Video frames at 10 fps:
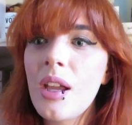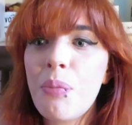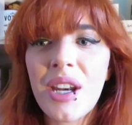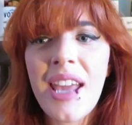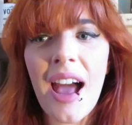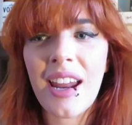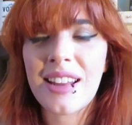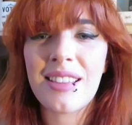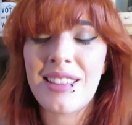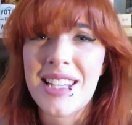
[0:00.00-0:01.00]
But yeah,
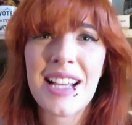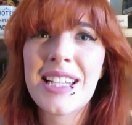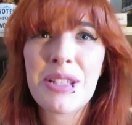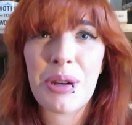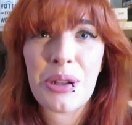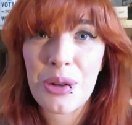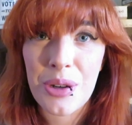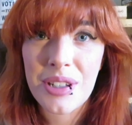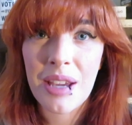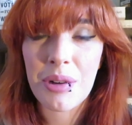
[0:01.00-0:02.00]
like the sex scenes weren't
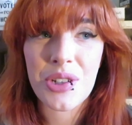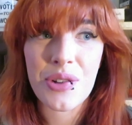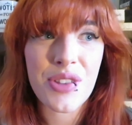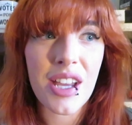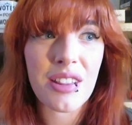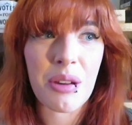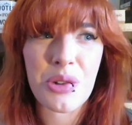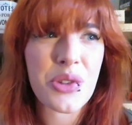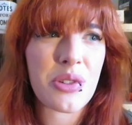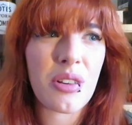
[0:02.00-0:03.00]
good, they were just
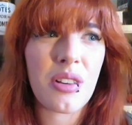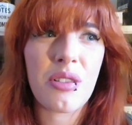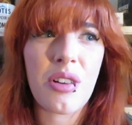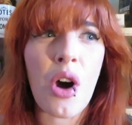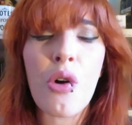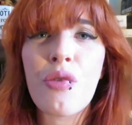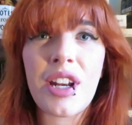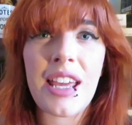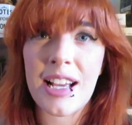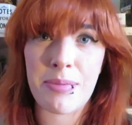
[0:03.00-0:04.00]
overly